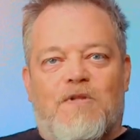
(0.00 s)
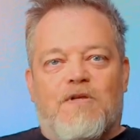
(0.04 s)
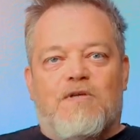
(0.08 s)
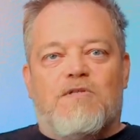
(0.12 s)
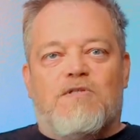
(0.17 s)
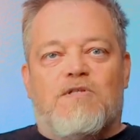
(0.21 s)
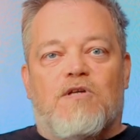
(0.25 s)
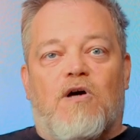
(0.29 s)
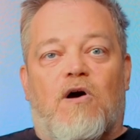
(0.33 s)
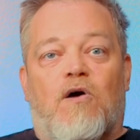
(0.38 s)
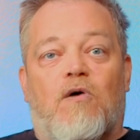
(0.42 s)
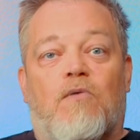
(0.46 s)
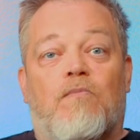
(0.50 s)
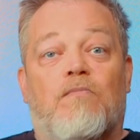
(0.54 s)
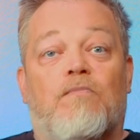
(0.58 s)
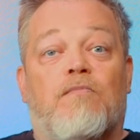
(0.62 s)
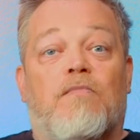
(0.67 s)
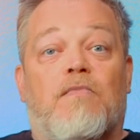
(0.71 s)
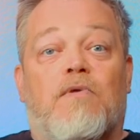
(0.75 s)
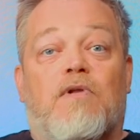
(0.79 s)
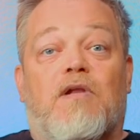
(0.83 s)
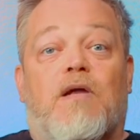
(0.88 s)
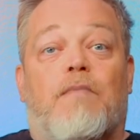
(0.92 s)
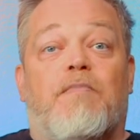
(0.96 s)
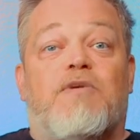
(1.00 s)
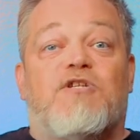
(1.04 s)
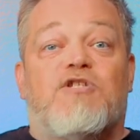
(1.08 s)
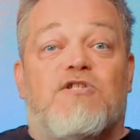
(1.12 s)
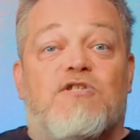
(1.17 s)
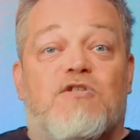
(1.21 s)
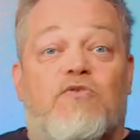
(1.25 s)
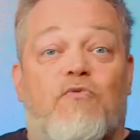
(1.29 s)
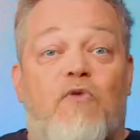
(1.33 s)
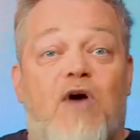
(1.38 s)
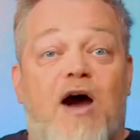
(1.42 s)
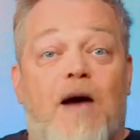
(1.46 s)
So let me
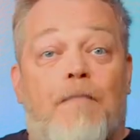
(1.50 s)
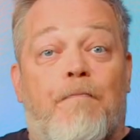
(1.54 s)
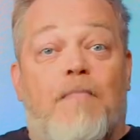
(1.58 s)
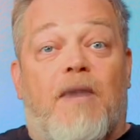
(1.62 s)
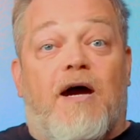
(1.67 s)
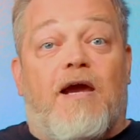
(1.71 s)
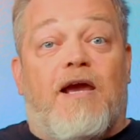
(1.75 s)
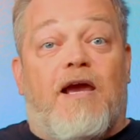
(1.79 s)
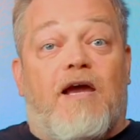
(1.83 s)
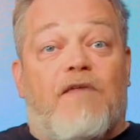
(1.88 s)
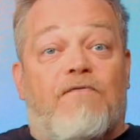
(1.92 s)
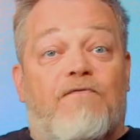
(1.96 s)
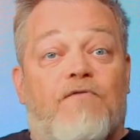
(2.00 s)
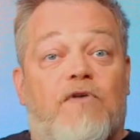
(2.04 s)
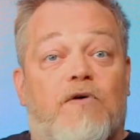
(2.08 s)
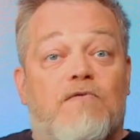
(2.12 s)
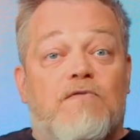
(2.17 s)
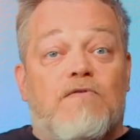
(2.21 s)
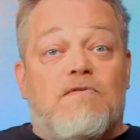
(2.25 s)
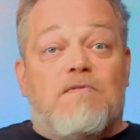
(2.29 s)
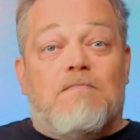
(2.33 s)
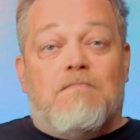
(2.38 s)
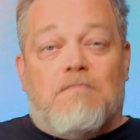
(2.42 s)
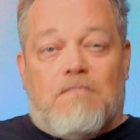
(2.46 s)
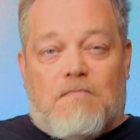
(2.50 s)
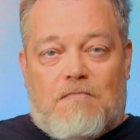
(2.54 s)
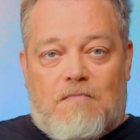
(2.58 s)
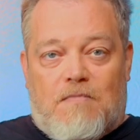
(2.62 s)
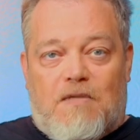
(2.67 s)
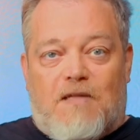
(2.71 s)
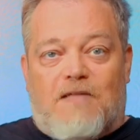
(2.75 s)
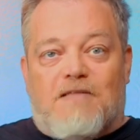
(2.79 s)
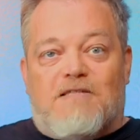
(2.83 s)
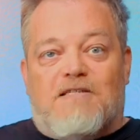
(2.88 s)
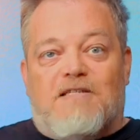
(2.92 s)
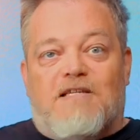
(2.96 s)
just grab my headphones
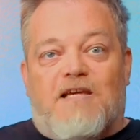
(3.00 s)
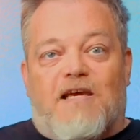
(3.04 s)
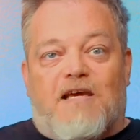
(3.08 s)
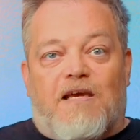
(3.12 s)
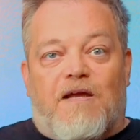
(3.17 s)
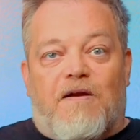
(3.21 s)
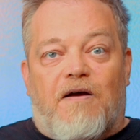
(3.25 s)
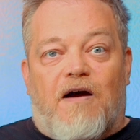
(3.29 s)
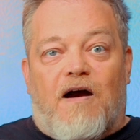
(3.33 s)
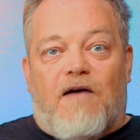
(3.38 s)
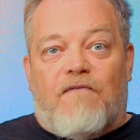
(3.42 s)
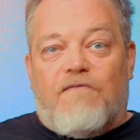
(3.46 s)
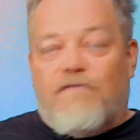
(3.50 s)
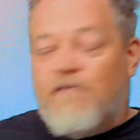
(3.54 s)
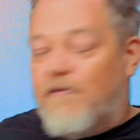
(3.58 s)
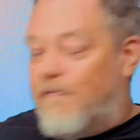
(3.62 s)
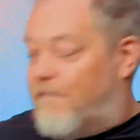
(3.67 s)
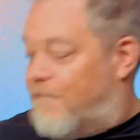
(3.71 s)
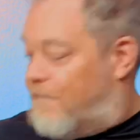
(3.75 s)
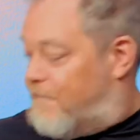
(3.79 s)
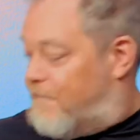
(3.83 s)
and let's kick it off.